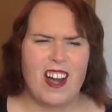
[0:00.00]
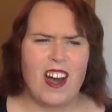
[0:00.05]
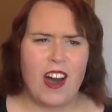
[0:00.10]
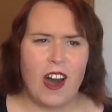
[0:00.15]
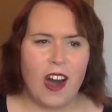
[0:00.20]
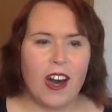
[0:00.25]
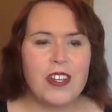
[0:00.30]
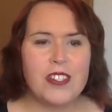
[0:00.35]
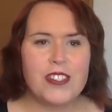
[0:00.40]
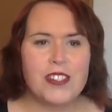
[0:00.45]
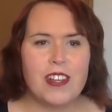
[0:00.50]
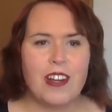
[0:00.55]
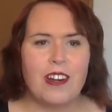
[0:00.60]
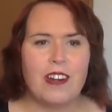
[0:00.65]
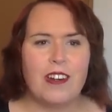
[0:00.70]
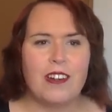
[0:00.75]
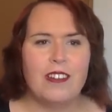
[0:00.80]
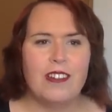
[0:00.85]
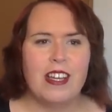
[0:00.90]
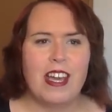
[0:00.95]

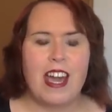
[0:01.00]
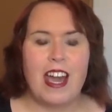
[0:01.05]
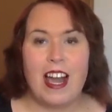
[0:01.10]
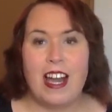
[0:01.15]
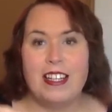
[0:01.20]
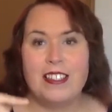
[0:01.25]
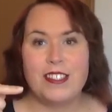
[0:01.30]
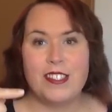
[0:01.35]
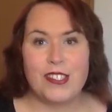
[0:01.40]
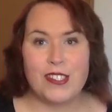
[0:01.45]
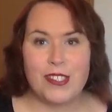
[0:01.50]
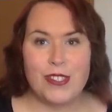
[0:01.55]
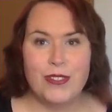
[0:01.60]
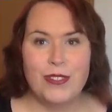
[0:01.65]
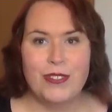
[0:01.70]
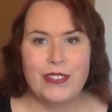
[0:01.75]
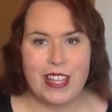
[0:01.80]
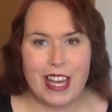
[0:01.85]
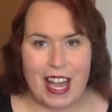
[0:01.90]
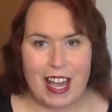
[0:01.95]
also adds
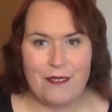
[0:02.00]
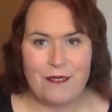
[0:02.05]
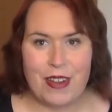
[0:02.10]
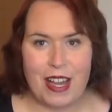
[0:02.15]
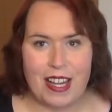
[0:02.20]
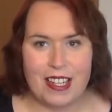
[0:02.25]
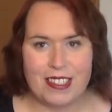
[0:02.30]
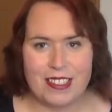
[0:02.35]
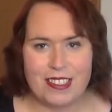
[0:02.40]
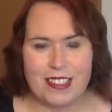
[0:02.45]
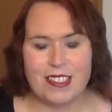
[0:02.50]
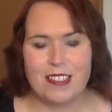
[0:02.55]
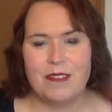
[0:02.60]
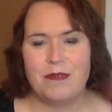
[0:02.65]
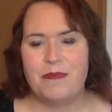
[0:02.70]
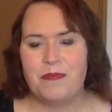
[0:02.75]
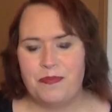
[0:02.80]
to that factor.